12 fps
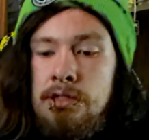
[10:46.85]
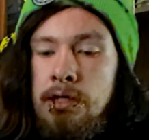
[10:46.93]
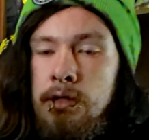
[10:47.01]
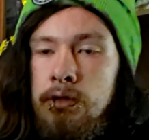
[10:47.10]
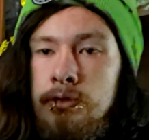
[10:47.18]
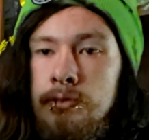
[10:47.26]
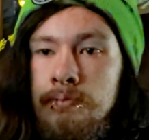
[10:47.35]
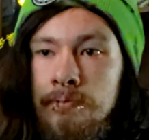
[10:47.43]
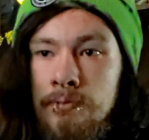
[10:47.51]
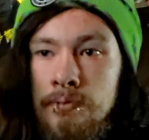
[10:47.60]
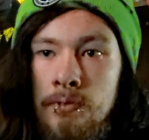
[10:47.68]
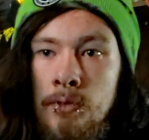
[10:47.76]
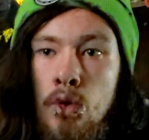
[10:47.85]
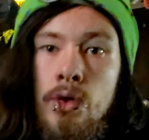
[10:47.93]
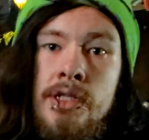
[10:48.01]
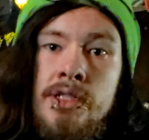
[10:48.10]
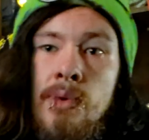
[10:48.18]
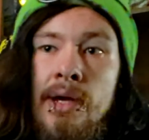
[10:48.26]
so
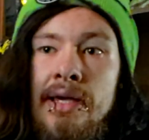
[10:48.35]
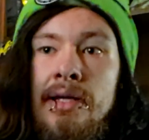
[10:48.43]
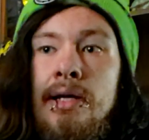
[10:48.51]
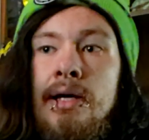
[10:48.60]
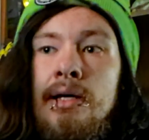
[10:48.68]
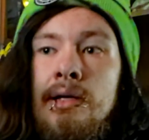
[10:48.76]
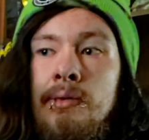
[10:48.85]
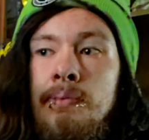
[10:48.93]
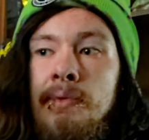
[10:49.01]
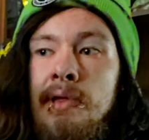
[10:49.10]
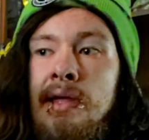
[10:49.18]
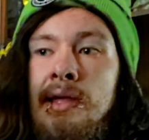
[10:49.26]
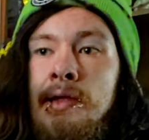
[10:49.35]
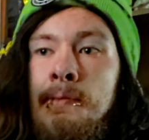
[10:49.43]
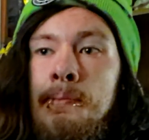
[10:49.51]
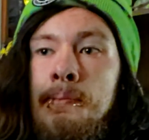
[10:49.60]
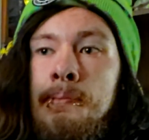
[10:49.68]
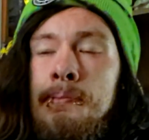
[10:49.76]
Lori's waking up
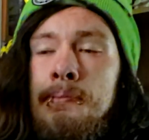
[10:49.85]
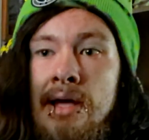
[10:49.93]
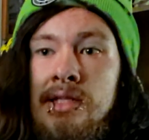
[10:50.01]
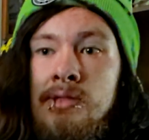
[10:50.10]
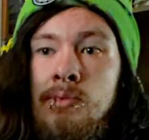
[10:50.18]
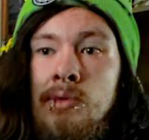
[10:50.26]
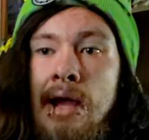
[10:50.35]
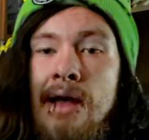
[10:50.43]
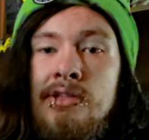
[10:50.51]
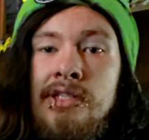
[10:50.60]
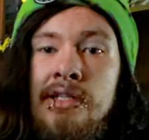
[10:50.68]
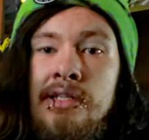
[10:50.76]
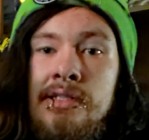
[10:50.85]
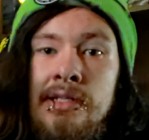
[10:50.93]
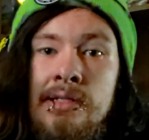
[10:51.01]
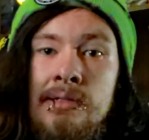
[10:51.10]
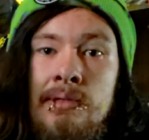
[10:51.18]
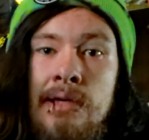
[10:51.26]
and asks where Allison is,
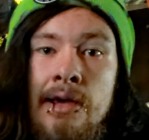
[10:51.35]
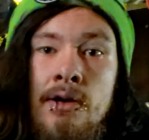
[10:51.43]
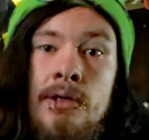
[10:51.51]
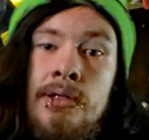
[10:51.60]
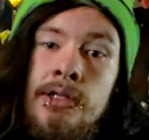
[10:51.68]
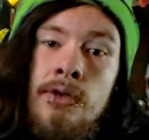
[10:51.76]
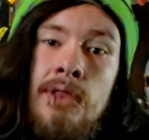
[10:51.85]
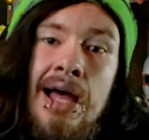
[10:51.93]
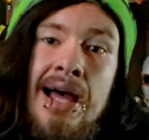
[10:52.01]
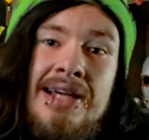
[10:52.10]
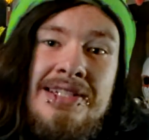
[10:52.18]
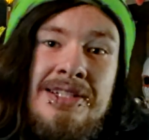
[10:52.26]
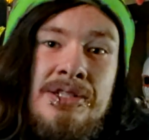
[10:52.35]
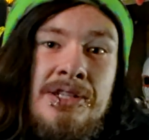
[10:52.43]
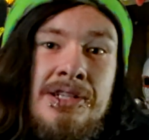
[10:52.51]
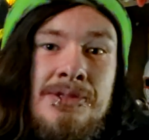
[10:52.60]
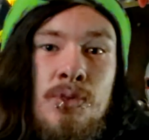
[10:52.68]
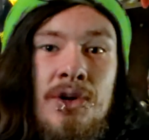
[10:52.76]
and Karen, lies because she
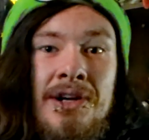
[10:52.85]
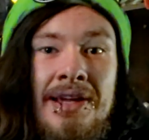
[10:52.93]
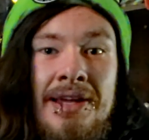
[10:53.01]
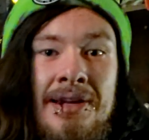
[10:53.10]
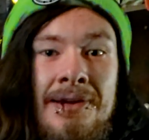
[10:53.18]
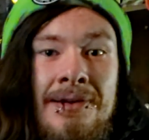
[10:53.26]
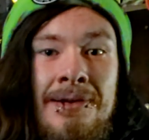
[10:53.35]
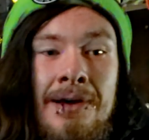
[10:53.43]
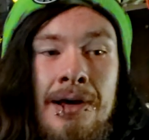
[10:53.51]
doesn't want her getting